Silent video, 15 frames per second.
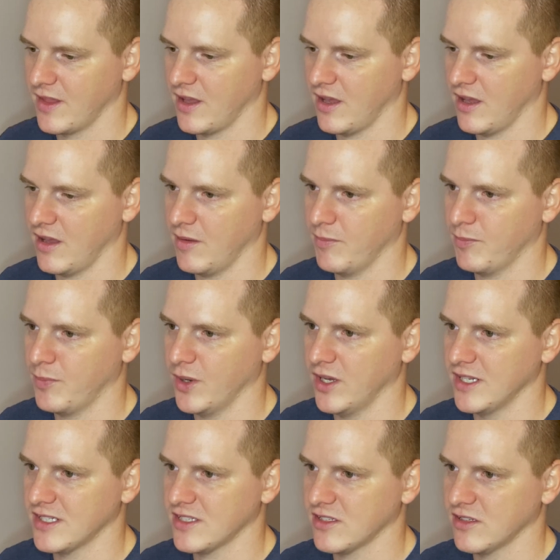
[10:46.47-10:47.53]

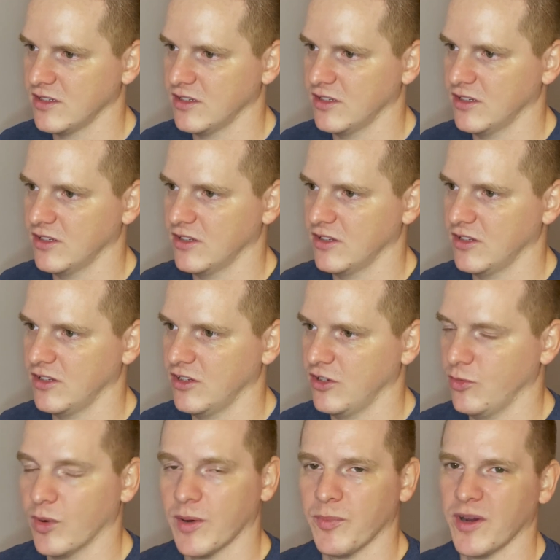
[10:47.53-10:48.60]
but
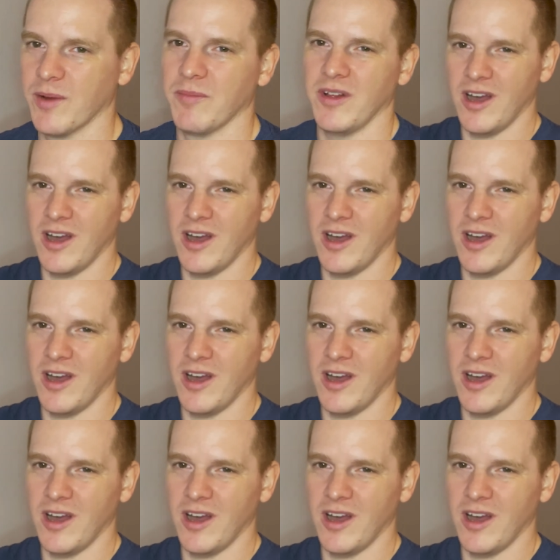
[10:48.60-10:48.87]
you want to bring them